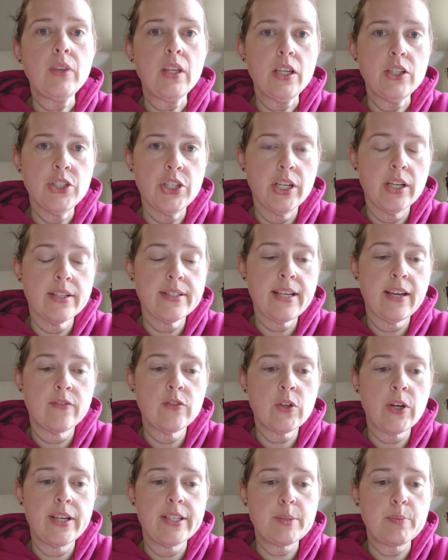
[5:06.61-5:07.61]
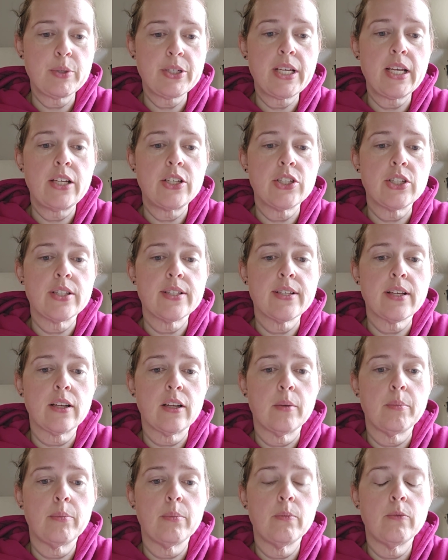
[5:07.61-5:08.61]
She does have transportation set
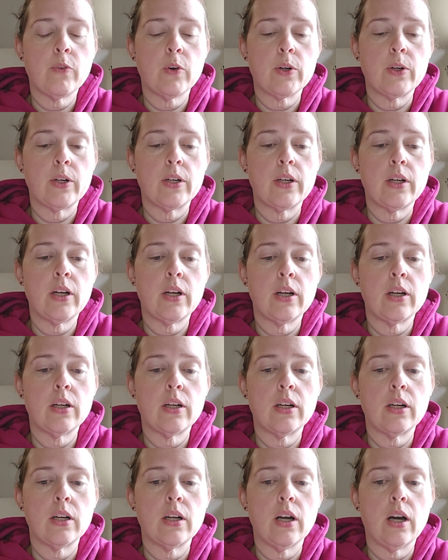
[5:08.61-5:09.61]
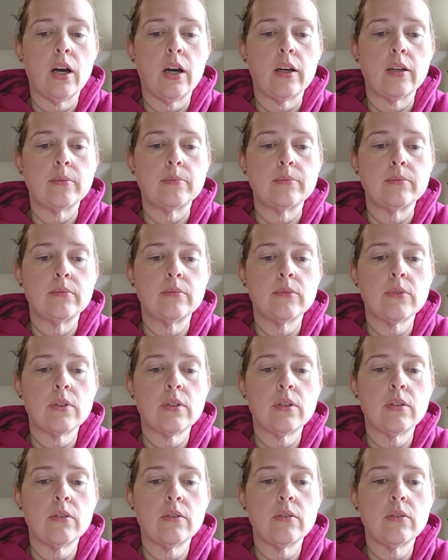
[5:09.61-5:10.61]
up for her
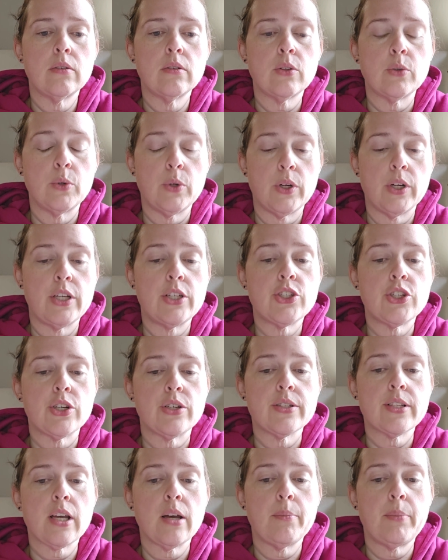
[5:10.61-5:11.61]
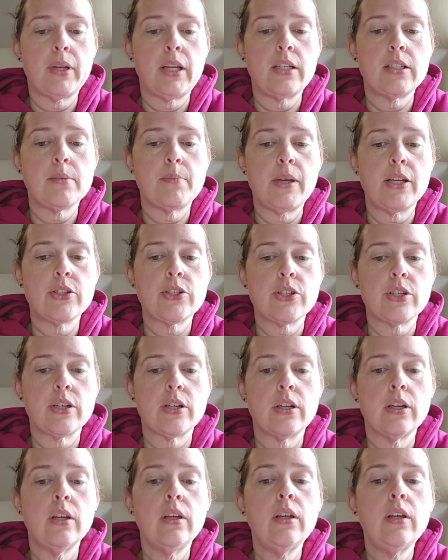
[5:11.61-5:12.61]
through her insurance company to make
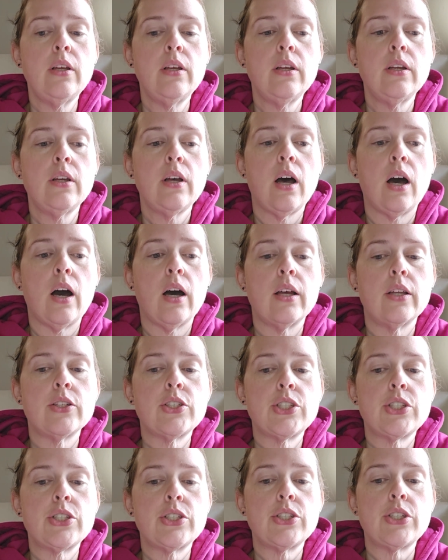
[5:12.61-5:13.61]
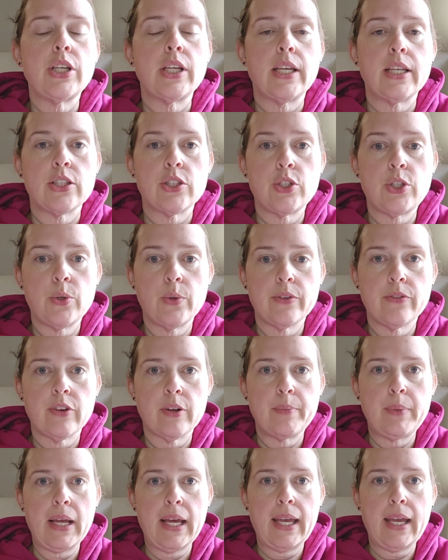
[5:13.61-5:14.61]
sure she gets to and
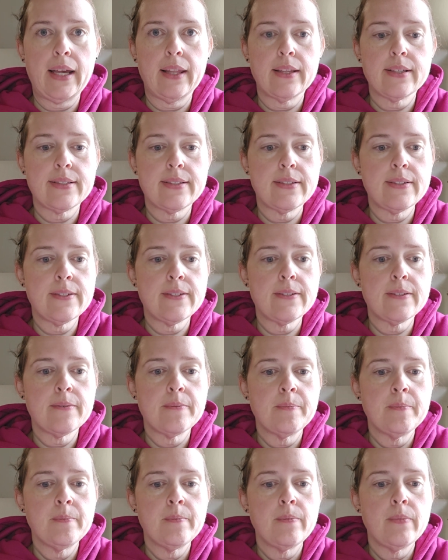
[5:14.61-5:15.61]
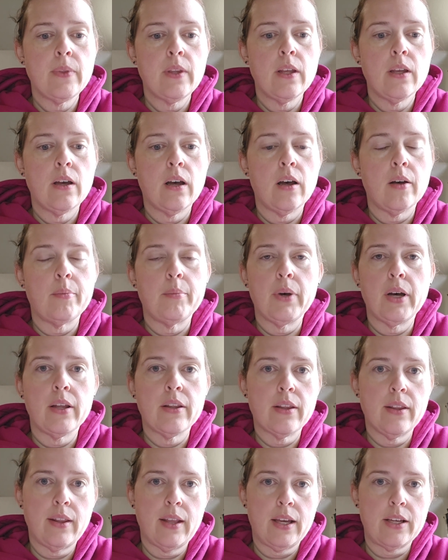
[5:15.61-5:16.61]
from dialysis. But other
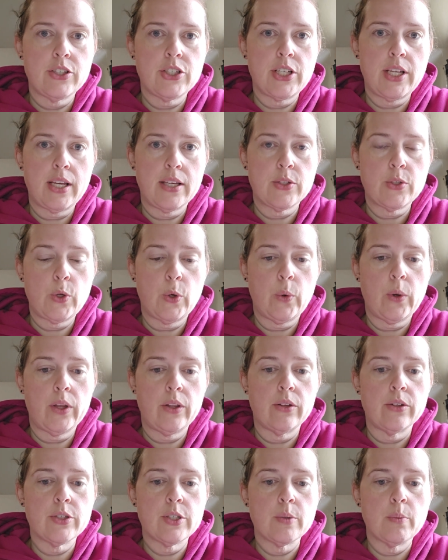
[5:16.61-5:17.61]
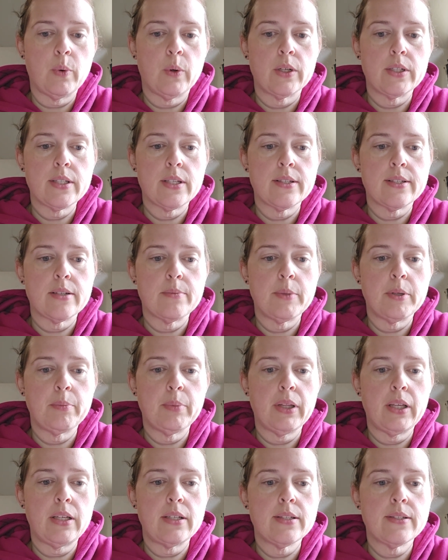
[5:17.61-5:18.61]
than that, she has no other support system in
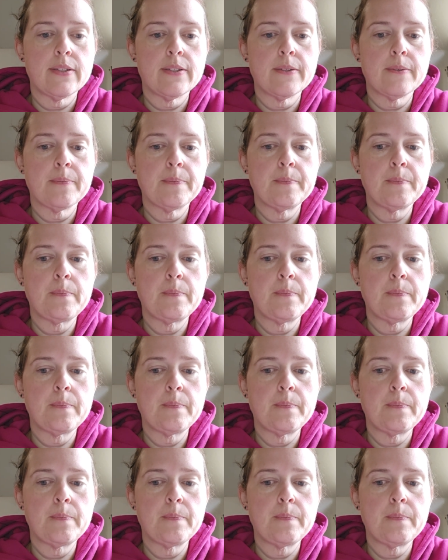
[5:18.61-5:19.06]
place.